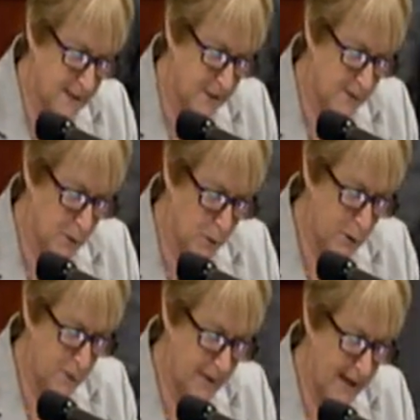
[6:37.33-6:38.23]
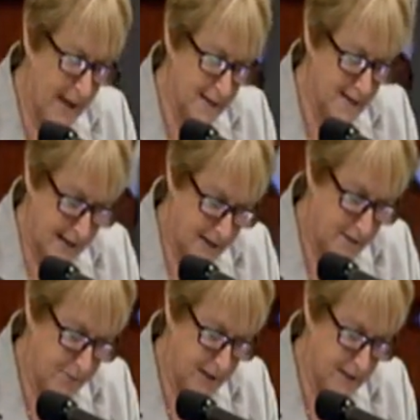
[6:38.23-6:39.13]
in the Oil and Gas Act
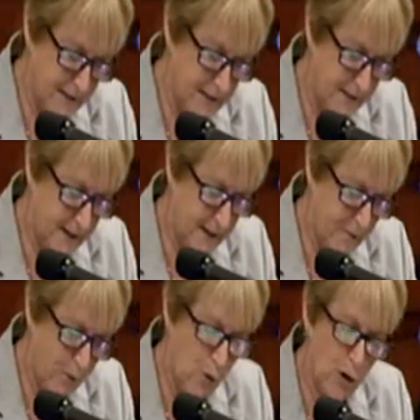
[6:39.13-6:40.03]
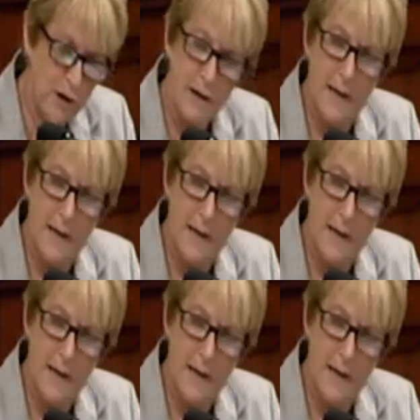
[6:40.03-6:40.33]
of 1984